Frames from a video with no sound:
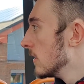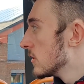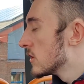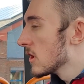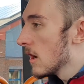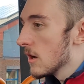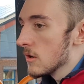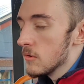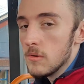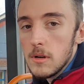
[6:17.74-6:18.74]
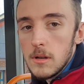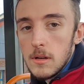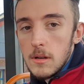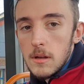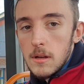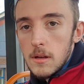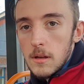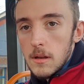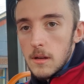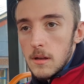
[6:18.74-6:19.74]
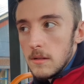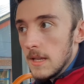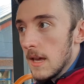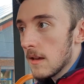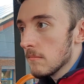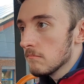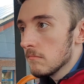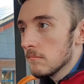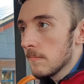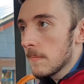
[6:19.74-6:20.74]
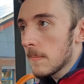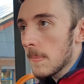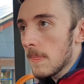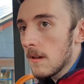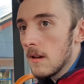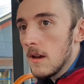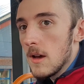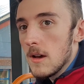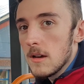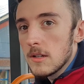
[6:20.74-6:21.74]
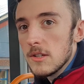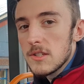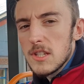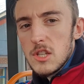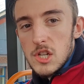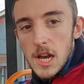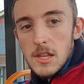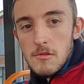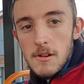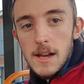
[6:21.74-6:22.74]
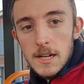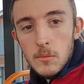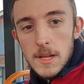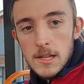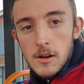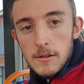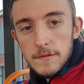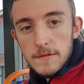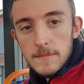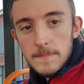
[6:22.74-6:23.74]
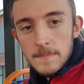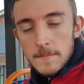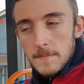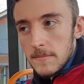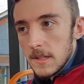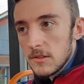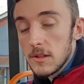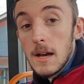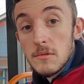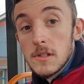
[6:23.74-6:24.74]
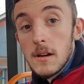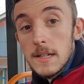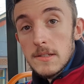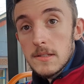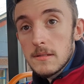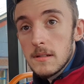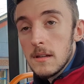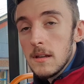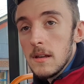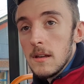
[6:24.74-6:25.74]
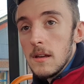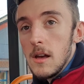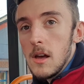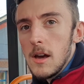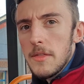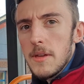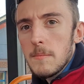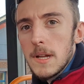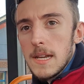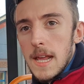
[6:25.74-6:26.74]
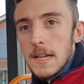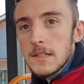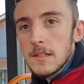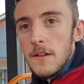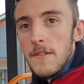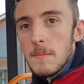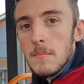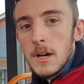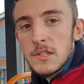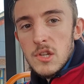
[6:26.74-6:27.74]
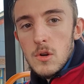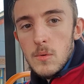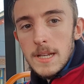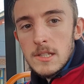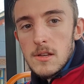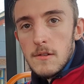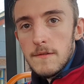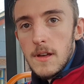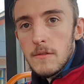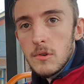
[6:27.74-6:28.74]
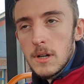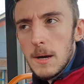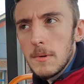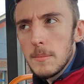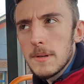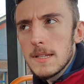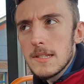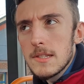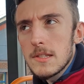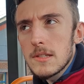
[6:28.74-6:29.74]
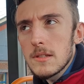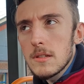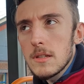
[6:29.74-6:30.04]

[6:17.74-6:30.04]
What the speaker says: So yeah. Because in January I had a week off, so that was nice. I think my 2 weeks off that I've got coming up is